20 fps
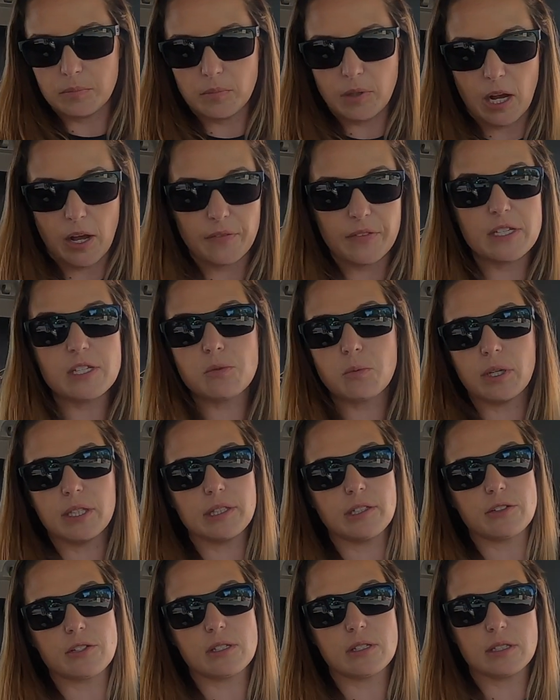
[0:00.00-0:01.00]
on this one
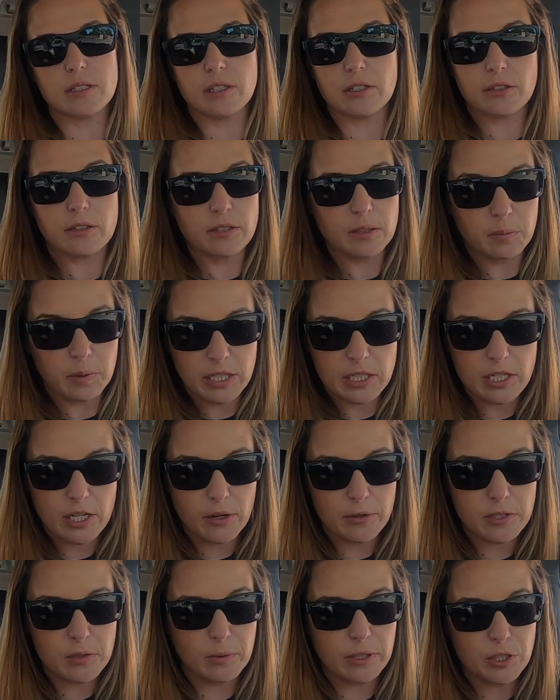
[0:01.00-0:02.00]
there's the
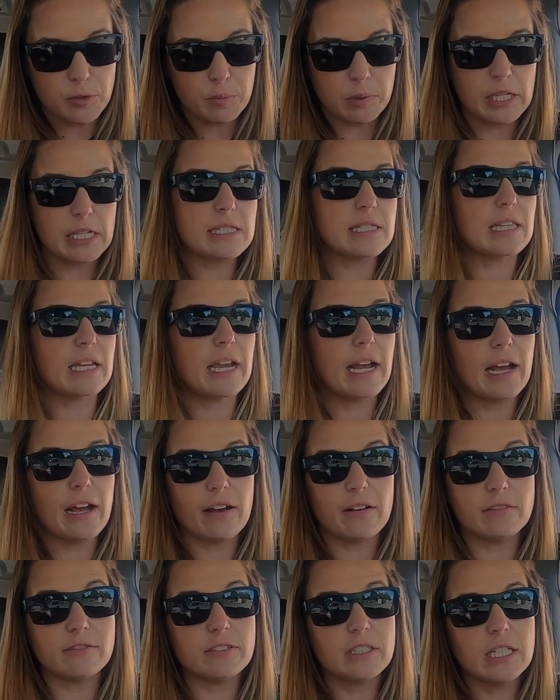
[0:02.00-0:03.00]
PTO switch, plus they
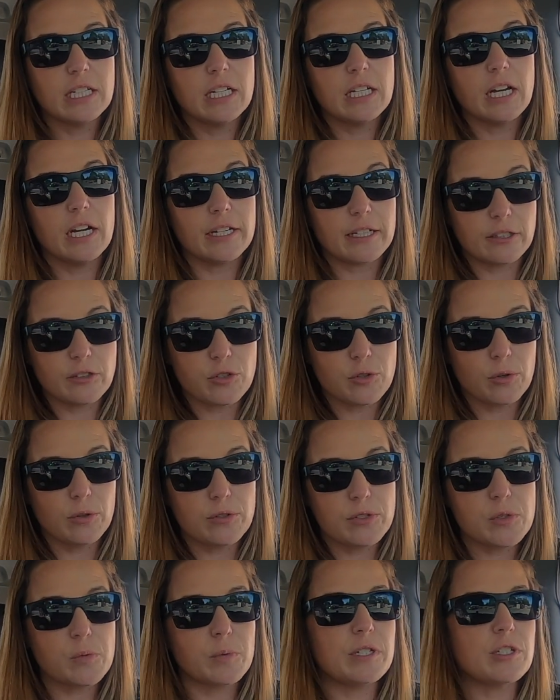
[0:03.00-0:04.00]
have a
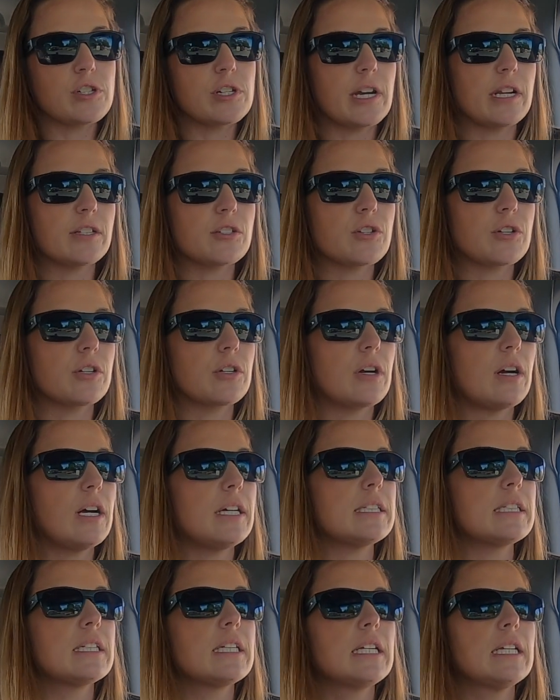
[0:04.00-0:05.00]
control switch you got to turn
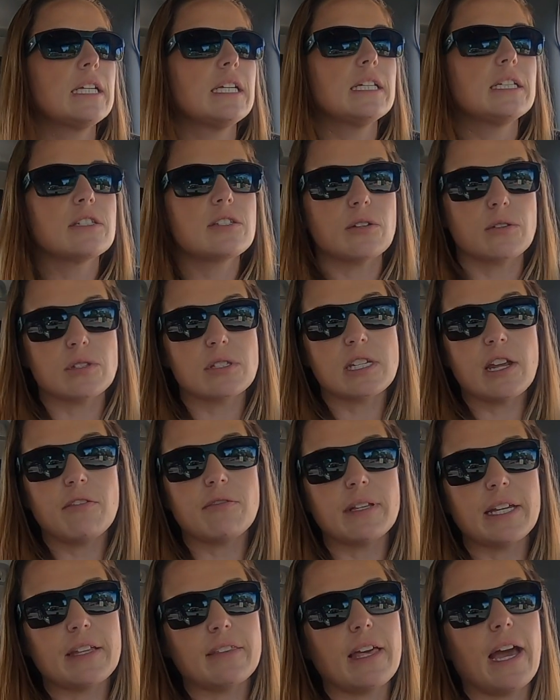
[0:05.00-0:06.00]
on, so stuff
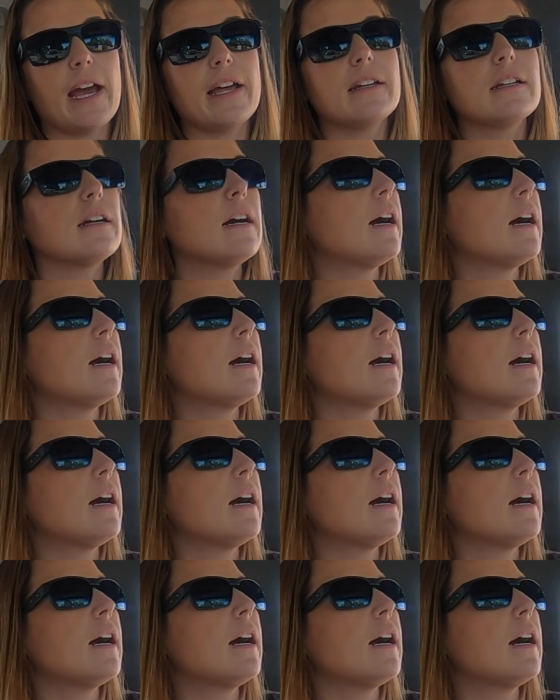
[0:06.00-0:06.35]
like that.